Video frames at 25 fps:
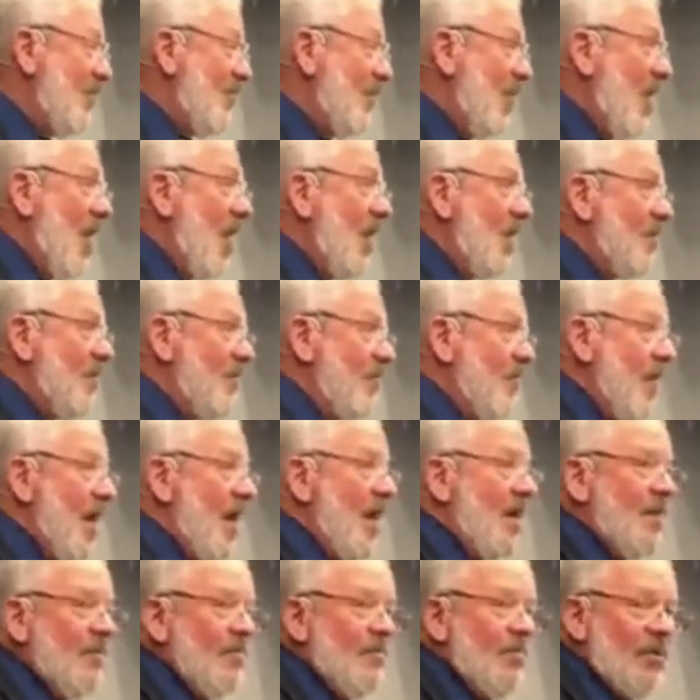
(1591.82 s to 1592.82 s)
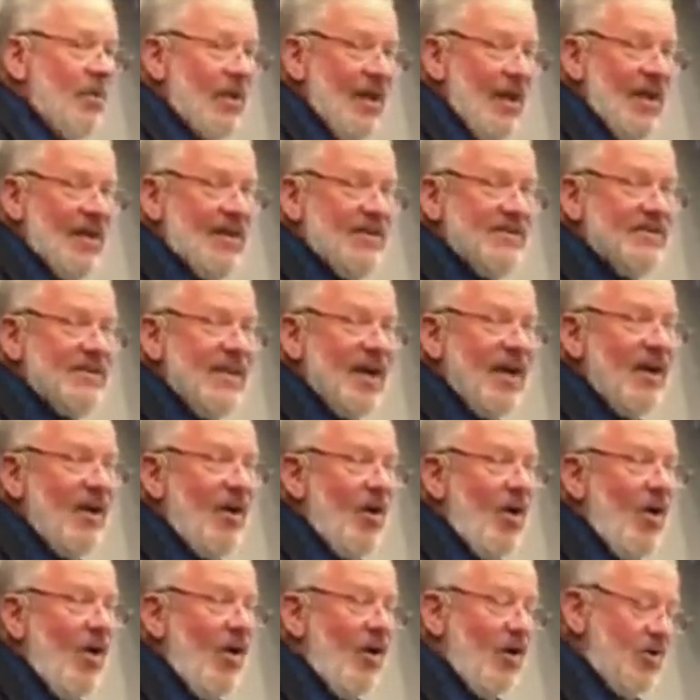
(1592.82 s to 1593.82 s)
rock bottom place,
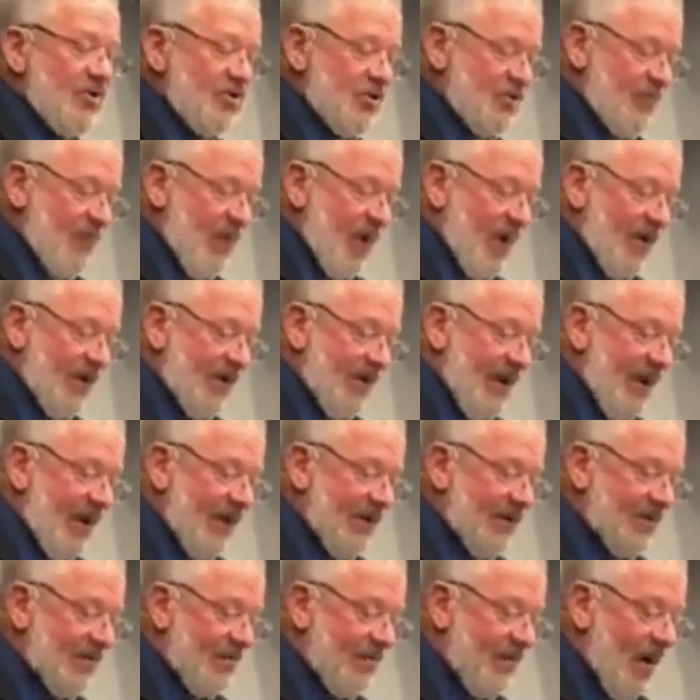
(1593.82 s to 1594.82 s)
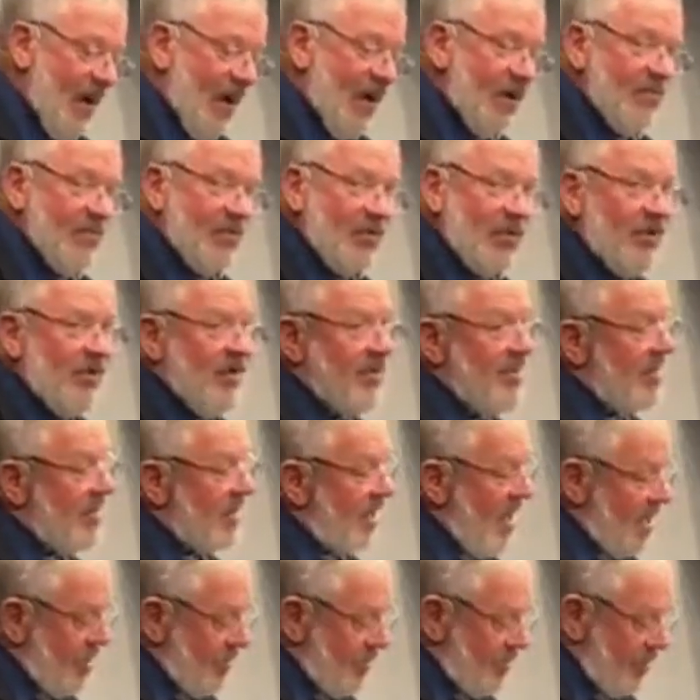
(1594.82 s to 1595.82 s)
that hard spot down at the bottom, you're in
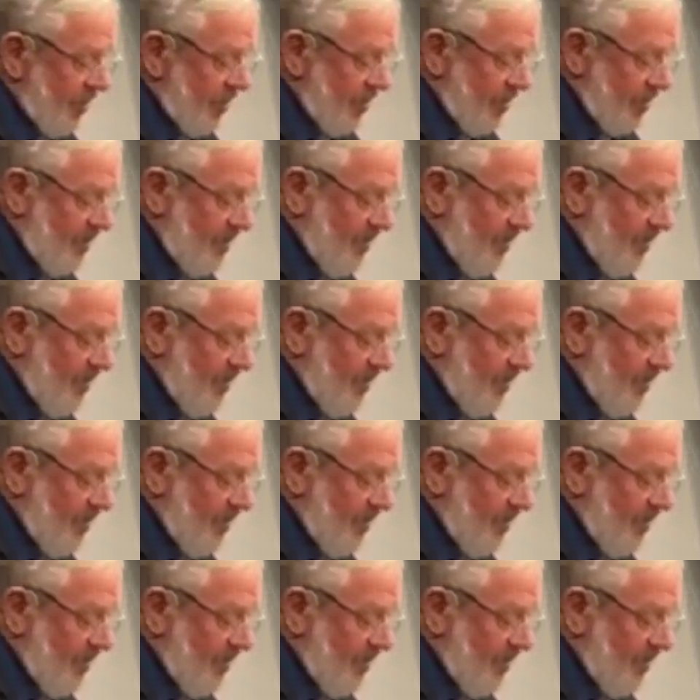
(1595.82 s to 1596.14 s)
the dungeon,